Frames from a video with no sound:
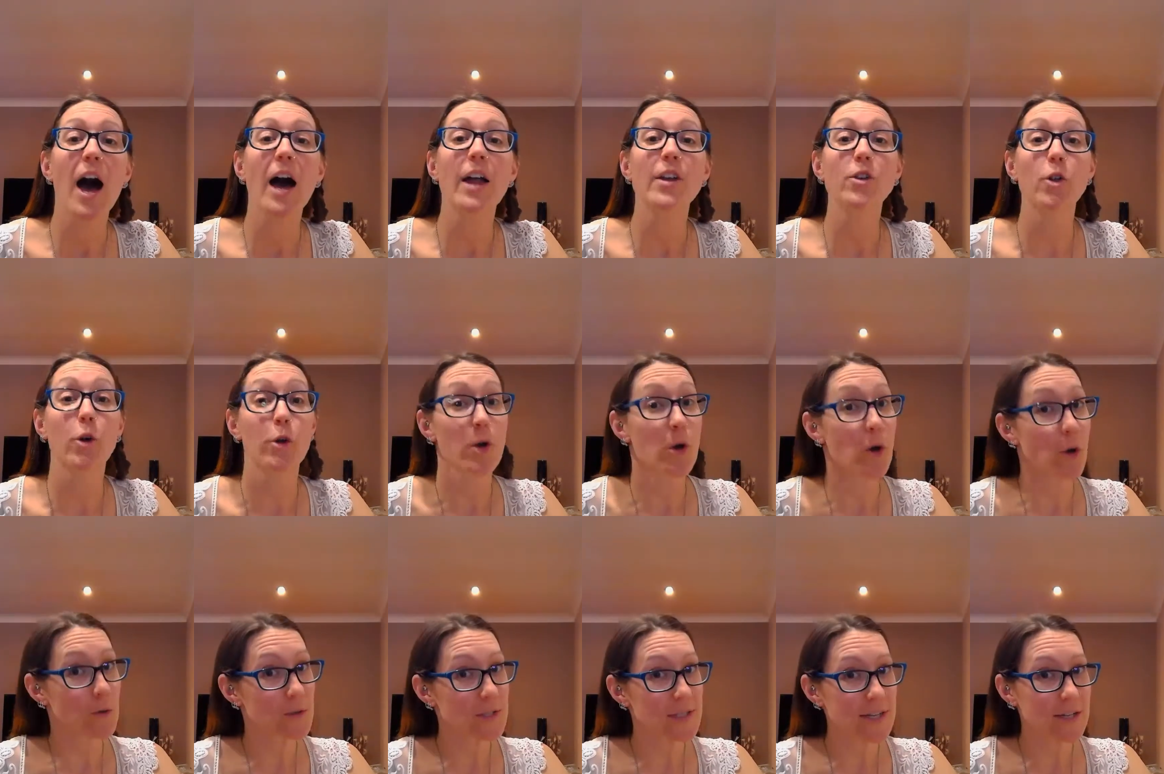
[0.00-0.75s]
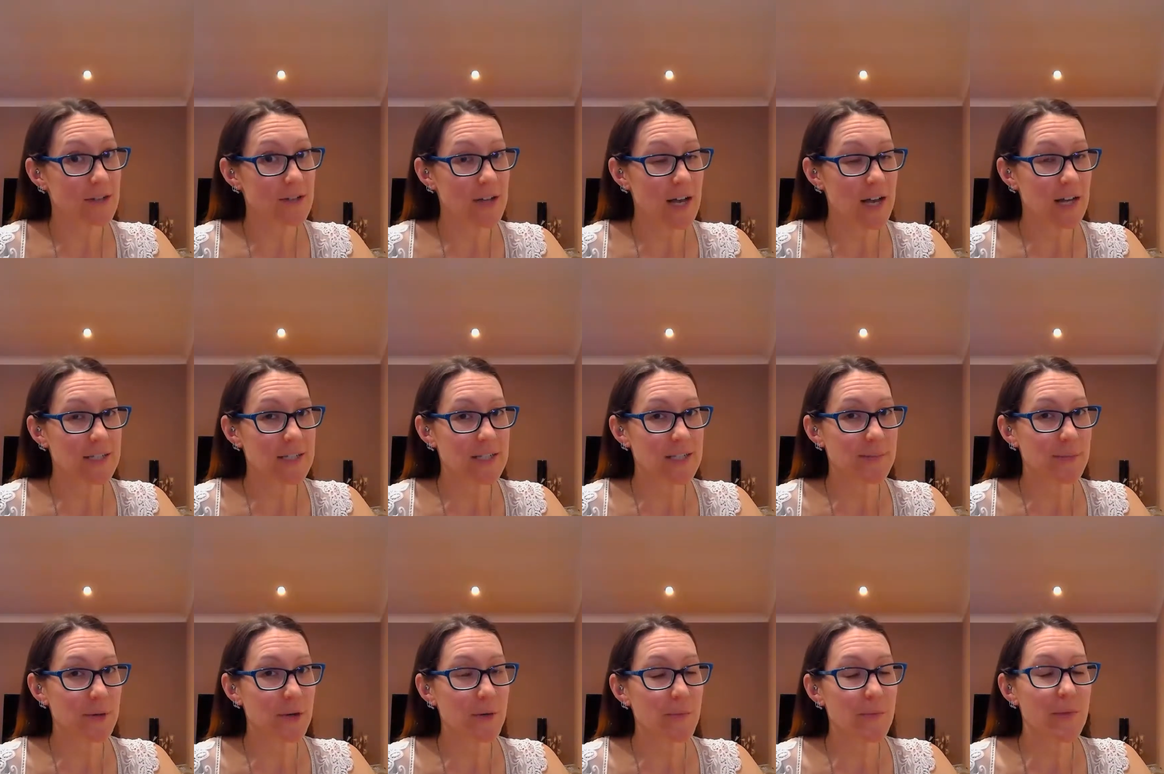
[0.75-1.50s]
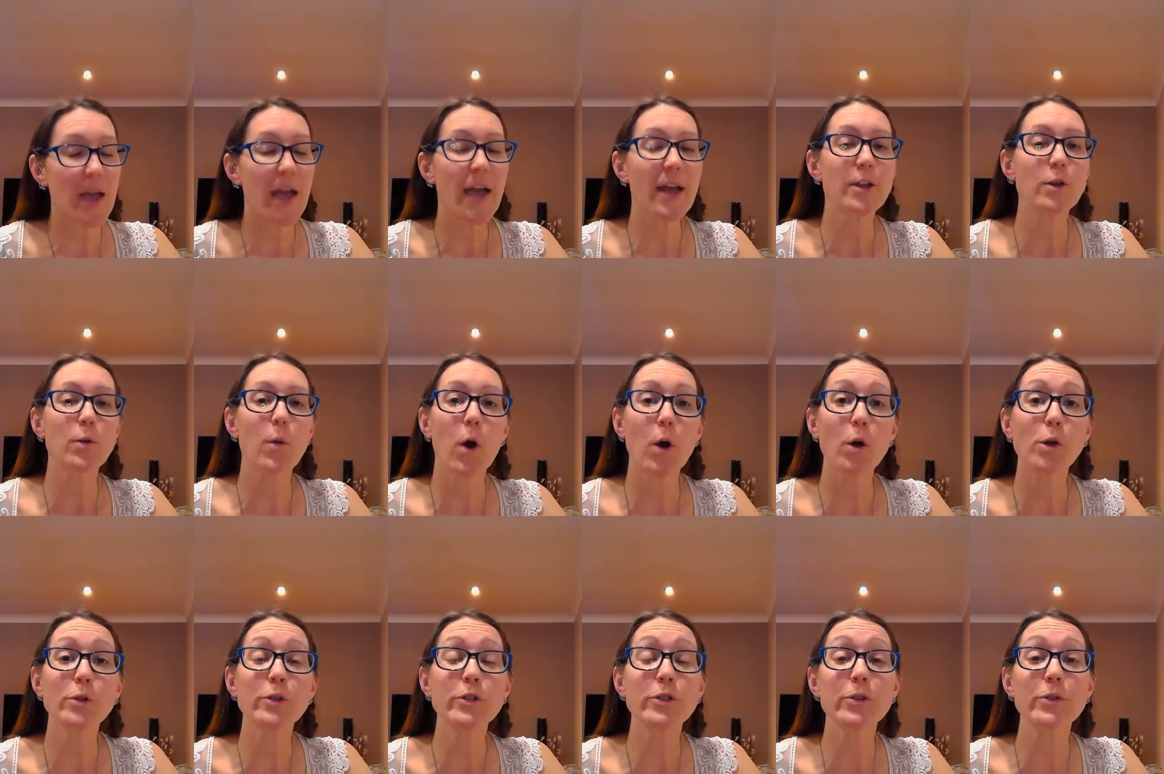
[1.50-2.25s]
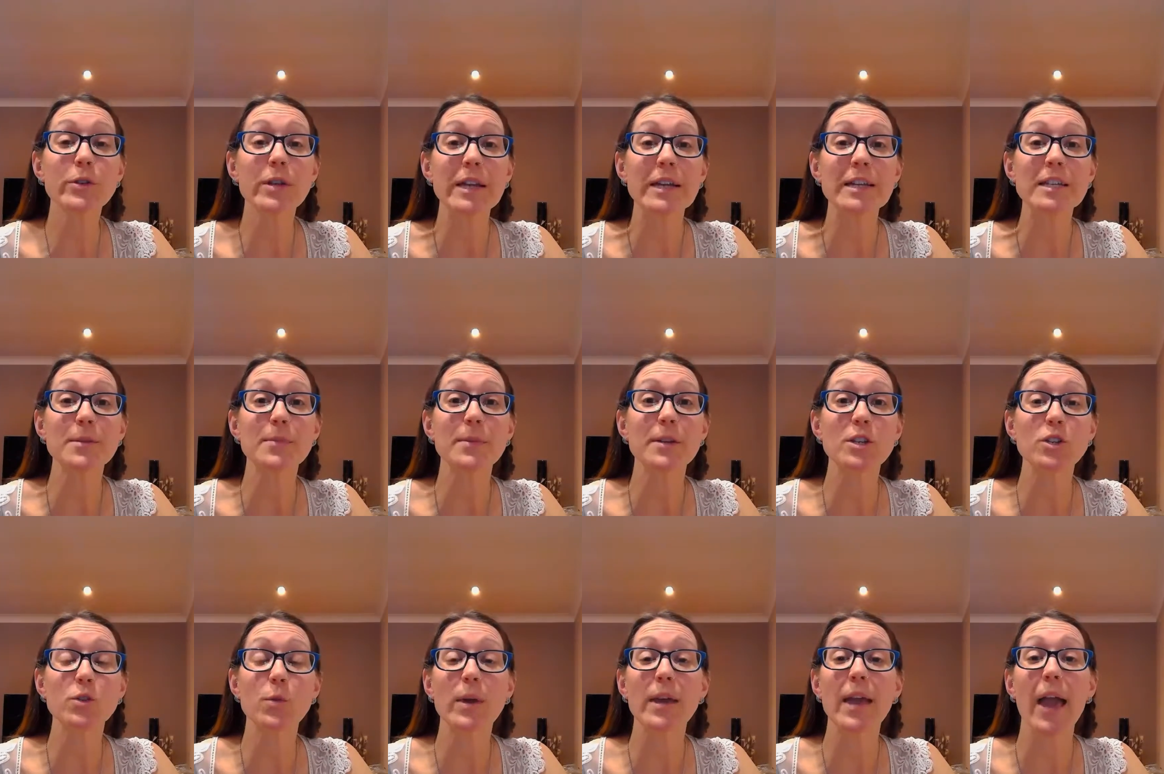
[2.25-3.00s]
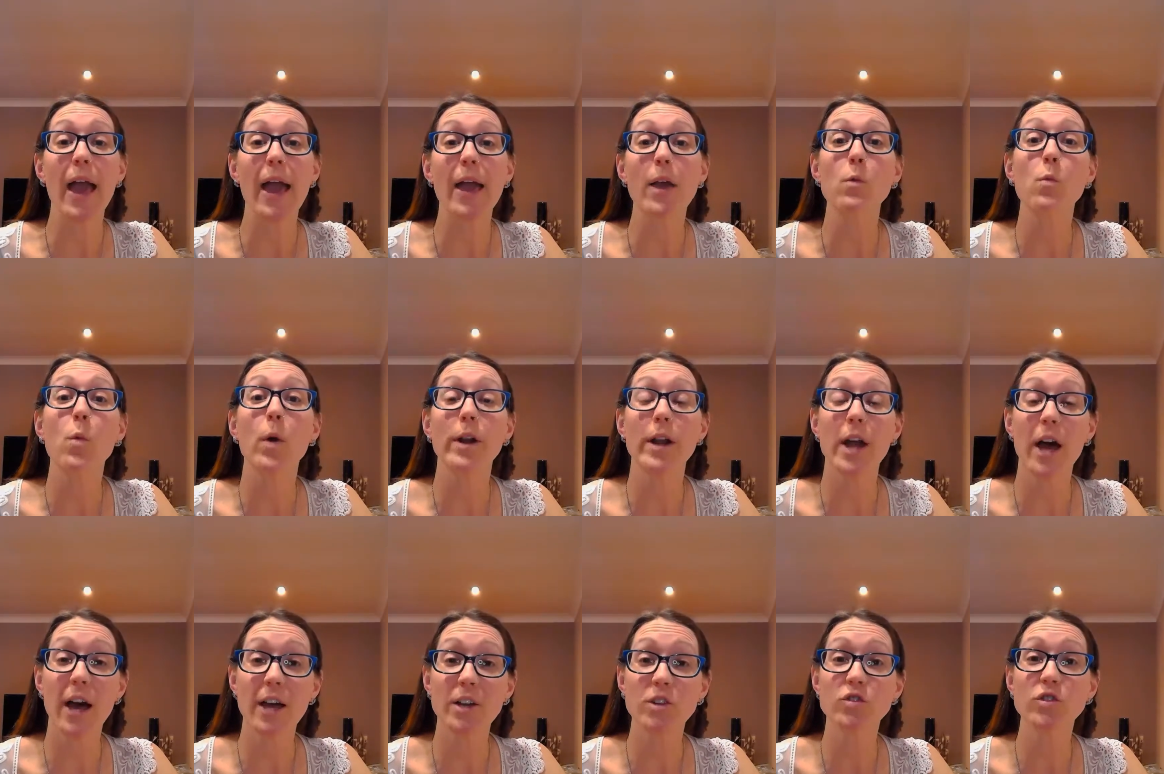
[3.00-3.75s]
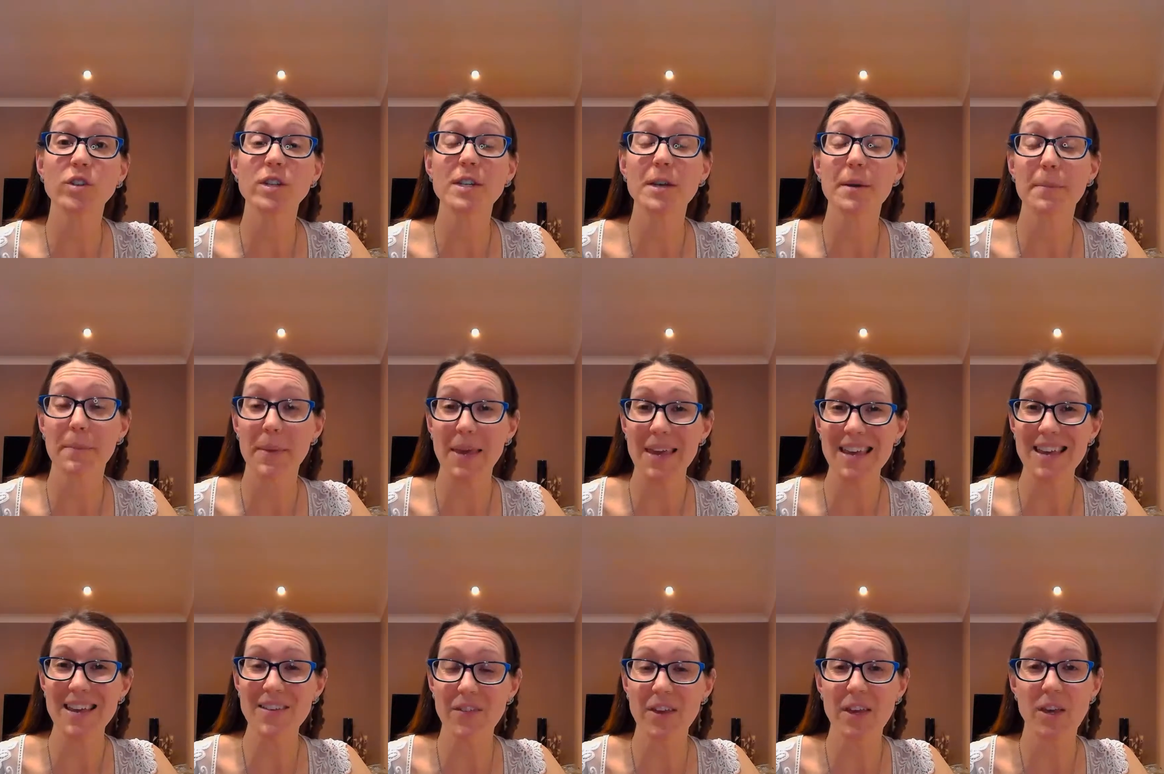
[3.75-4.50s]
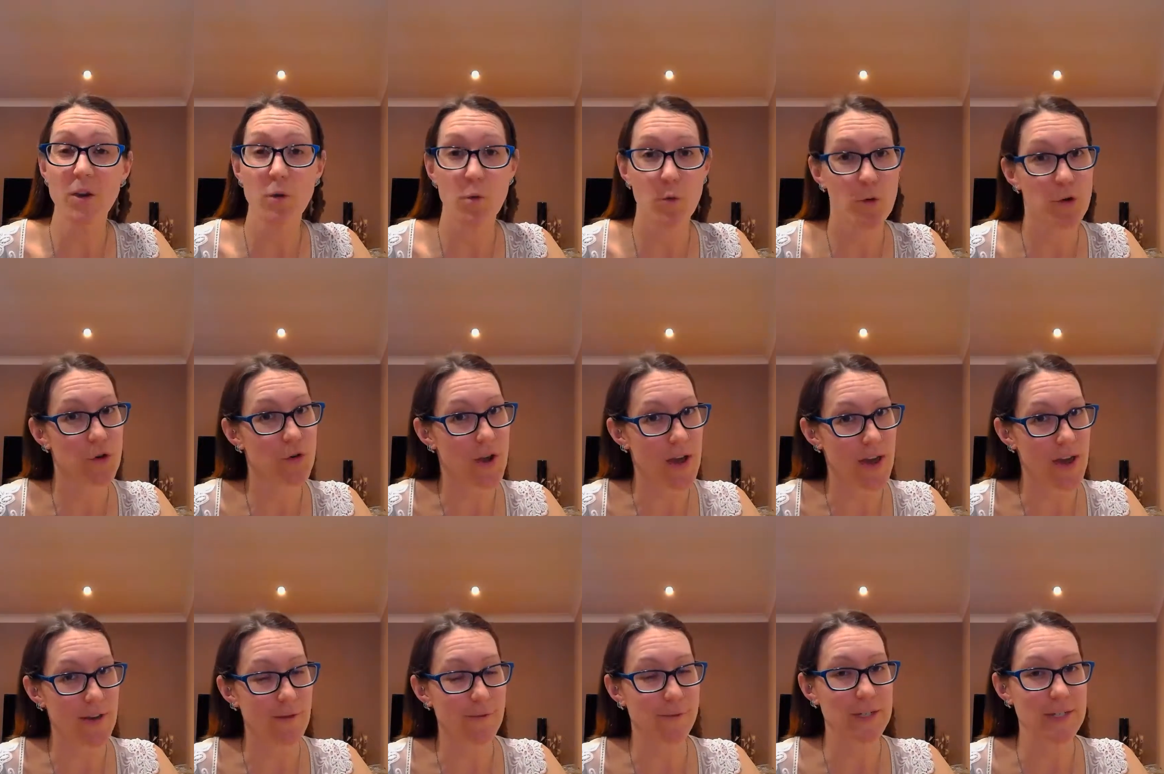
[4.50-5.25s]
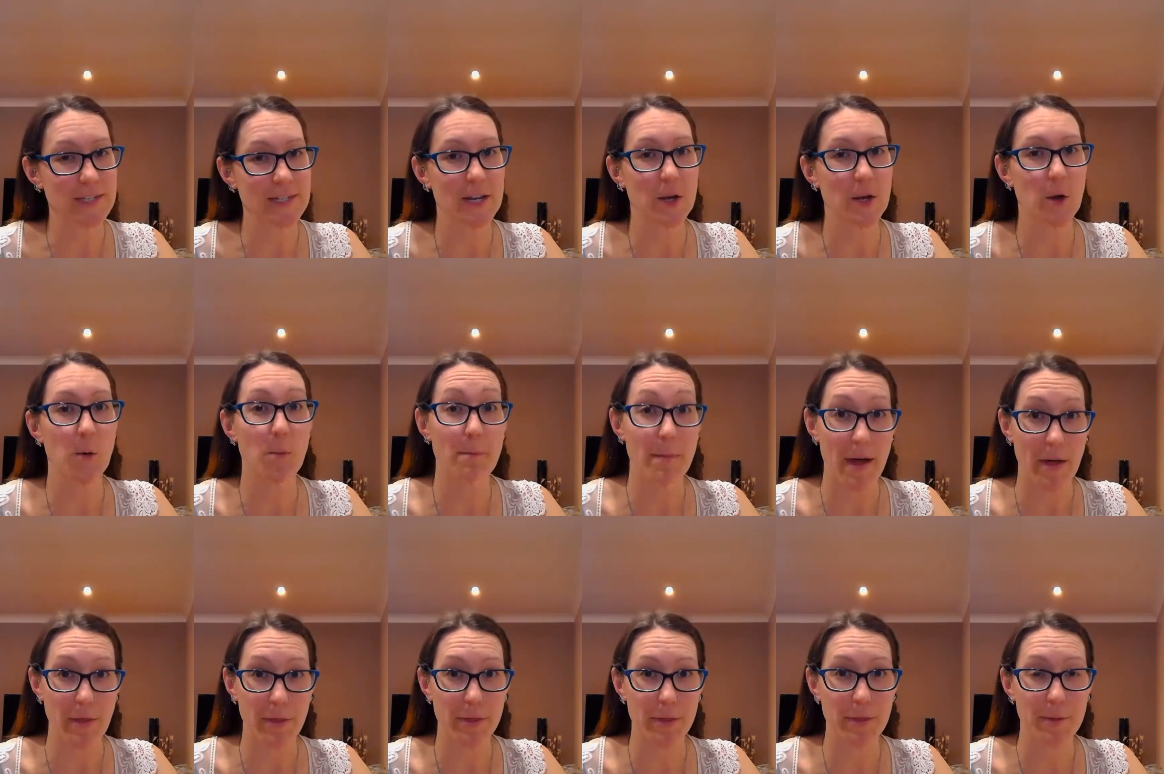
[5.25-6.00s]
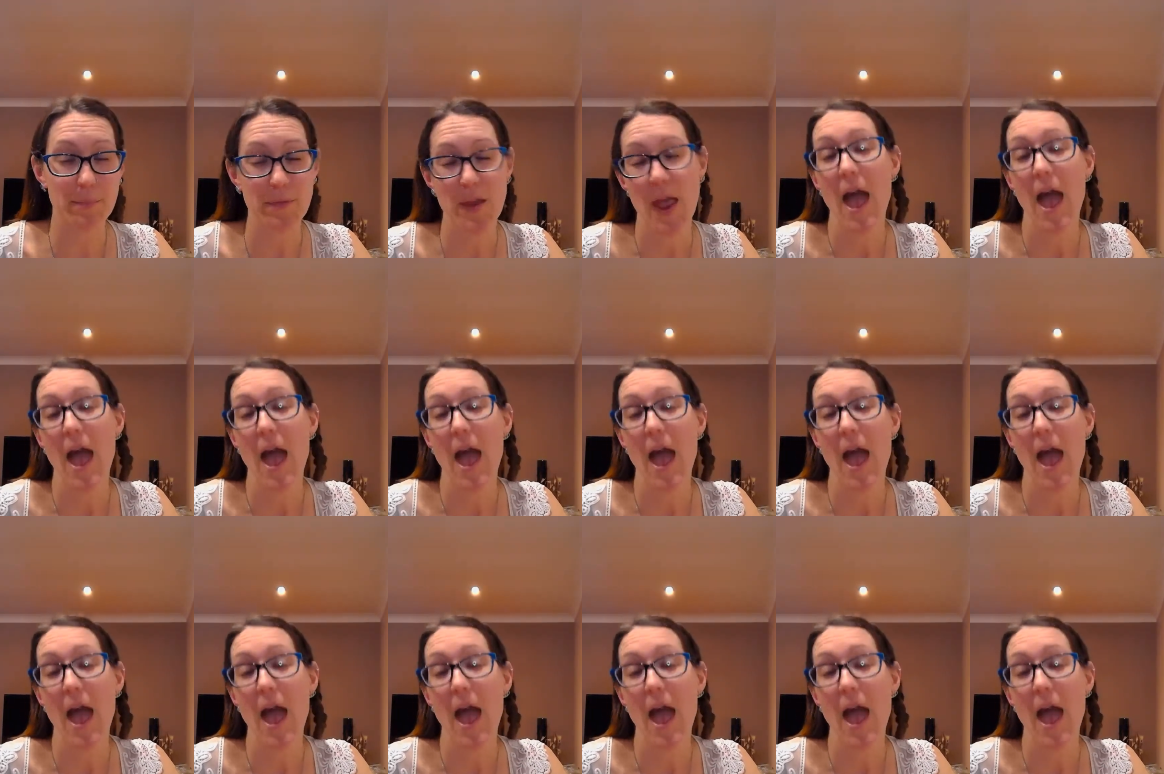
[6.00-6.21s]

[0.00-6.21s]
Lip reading: not a wholesale customer, and you also need to be doing a 100 PV order every single month.